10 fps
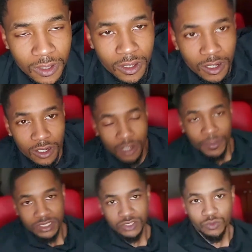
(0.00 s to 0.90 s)
I
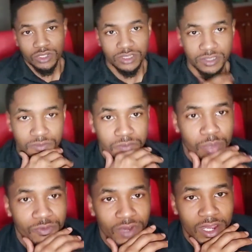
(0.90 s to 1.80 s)
just want to
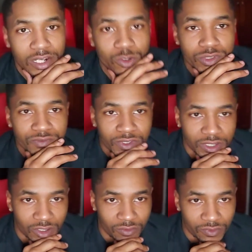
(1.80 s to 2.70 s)
provide a quick
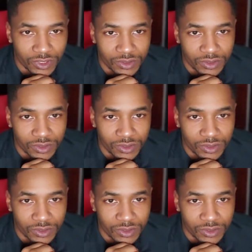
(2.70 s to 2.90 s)
video for you